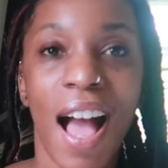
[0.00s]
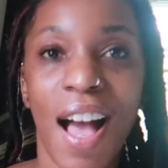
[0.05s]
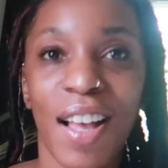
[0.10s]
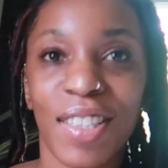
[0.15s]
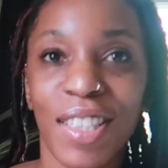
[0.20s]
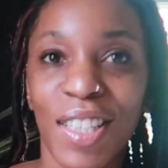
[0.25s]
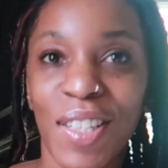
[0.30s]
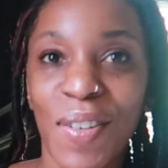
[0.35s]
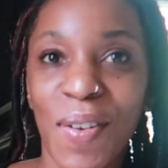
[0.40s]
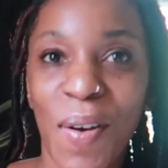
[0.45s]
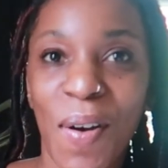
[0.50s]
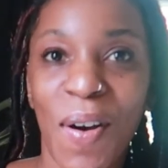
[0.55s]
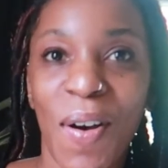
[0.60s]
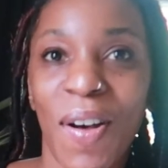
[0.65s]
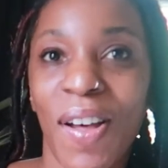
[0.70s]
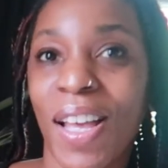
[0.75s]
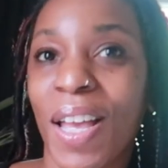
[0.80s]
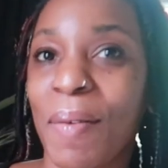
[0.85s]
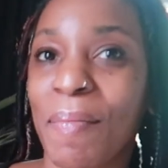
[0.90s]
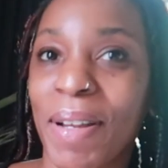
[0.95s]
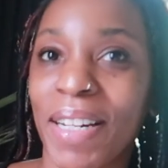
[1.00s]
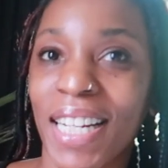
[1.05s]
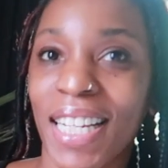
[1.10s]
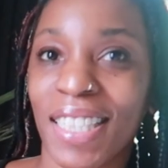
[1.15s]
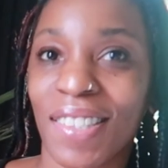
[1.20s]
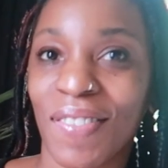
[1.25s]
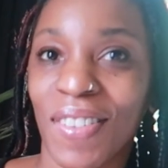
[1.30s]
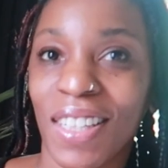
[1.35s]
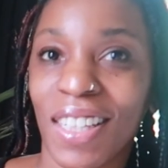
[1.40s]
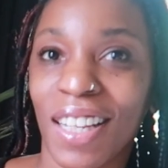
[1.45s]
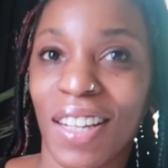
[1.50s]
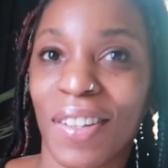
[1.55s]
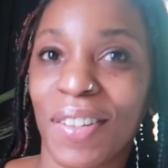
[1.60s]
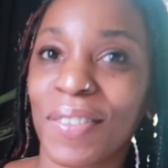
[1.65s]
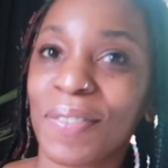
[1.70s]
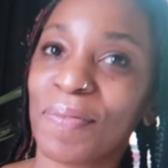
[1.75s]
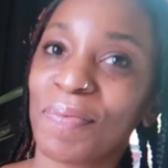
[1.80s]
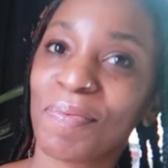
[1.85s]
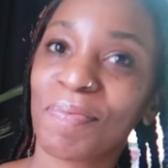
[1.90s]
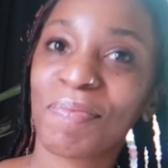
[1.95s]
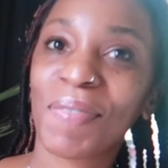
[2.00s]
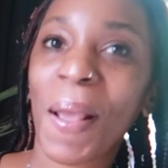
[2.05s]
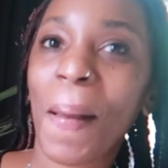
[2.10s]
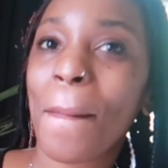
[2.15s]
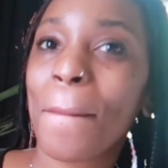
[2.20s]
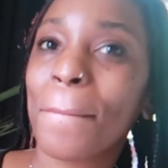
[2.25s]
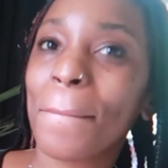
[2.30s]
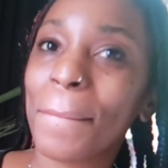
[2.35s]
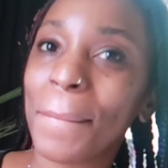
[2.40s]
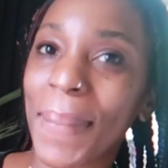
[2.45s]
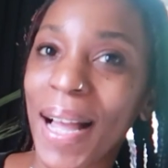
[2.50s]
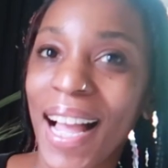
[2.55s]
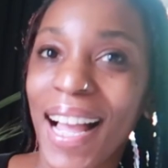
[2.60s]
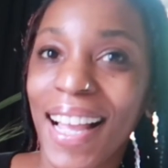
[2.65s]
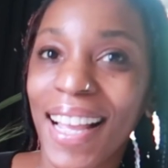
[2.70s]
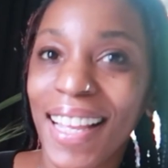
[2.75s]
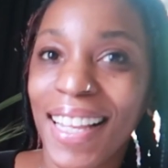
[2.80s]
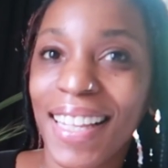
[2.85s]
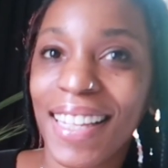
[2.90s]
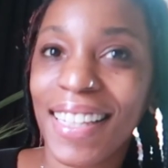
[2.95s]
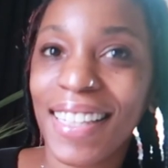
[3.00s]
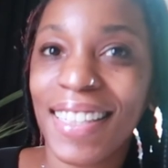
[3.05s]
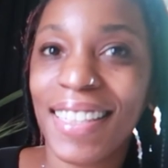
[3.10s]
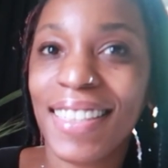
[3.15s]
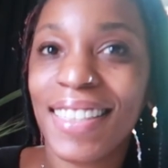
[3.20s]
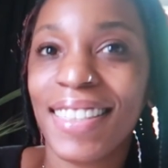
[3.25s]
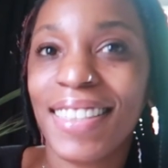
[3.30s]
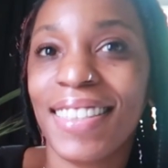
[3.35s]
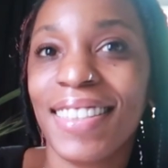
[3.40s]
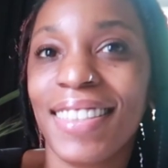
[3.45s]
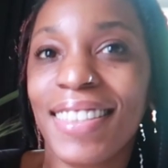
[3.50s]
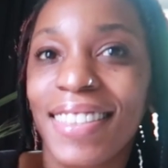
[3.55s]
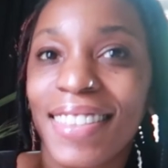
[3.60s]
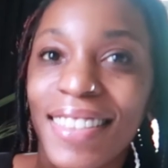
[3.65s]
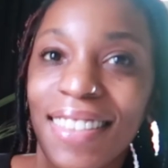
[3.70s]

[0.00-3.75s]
I'll see you all in my next video. Bye.